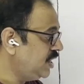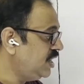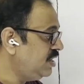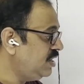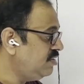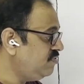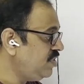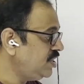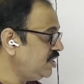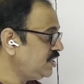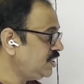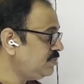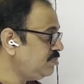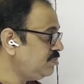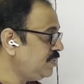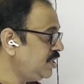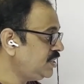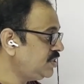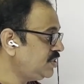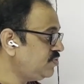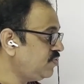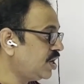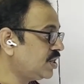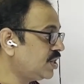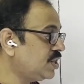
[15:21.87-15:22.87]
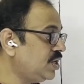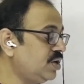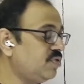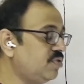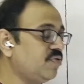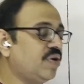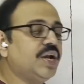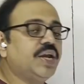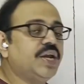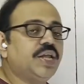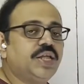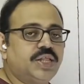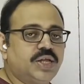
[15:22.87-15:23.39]
investments worth
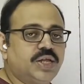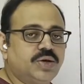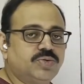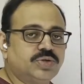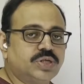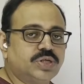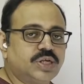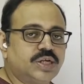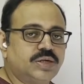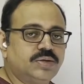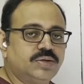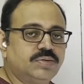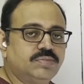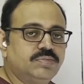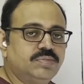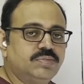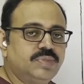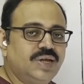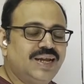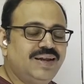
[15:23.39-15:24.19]
20,000.